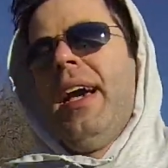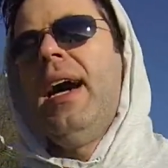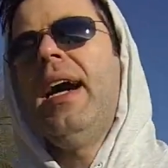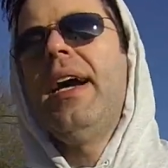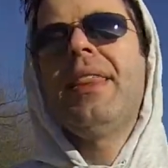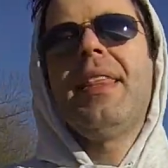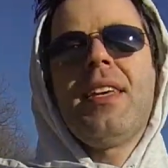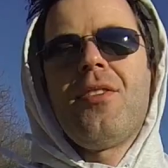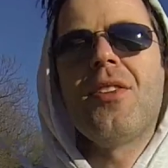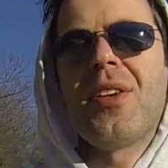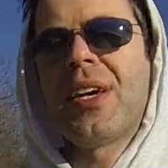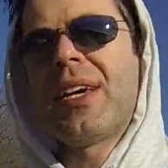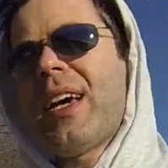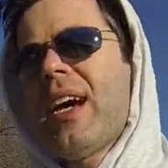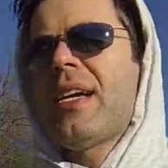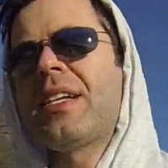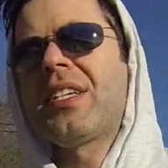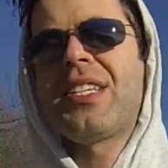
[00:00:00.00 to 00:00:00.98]
uh, that you can
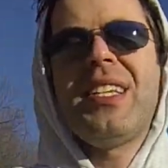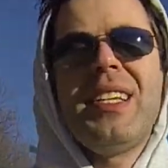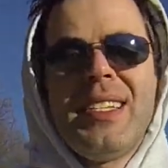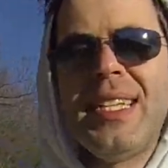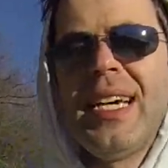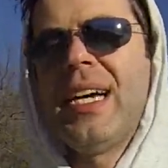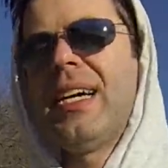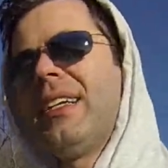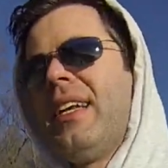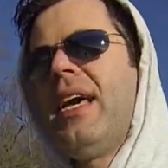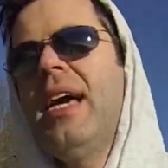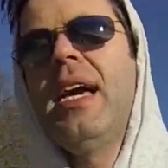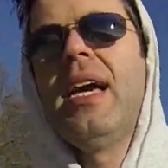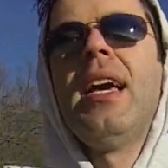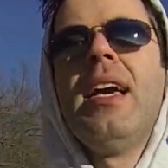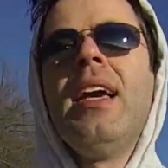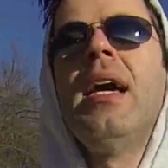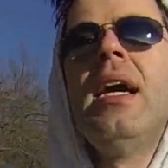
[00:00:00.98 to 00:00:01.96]
kind of see done
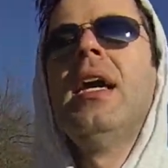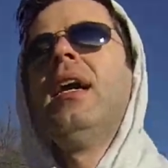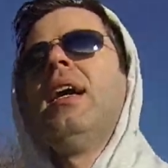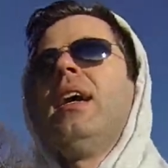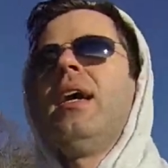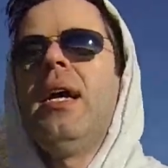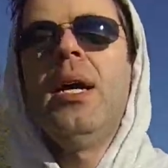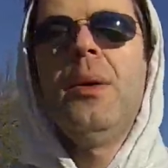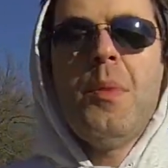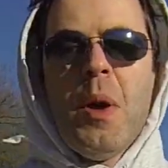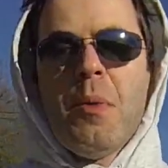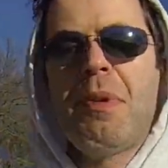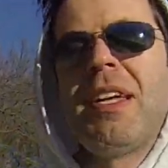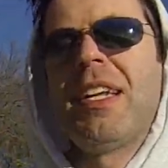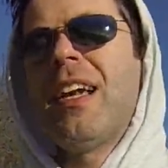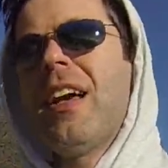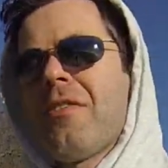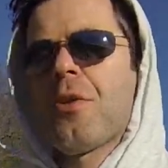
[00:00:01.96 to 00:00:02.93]

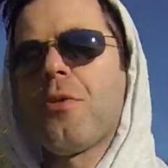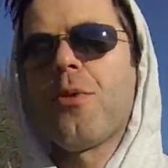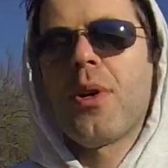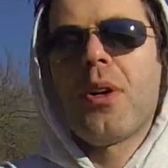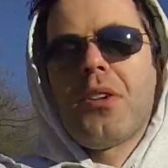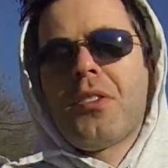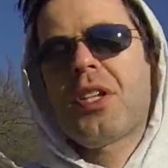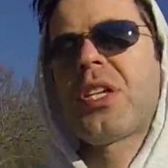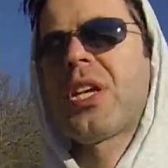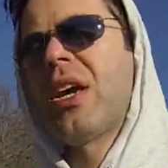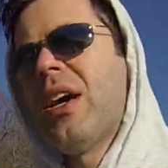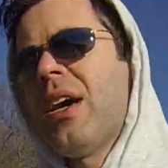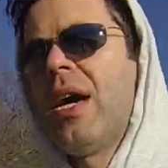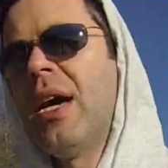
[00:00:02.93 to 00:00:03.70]
maybe in other works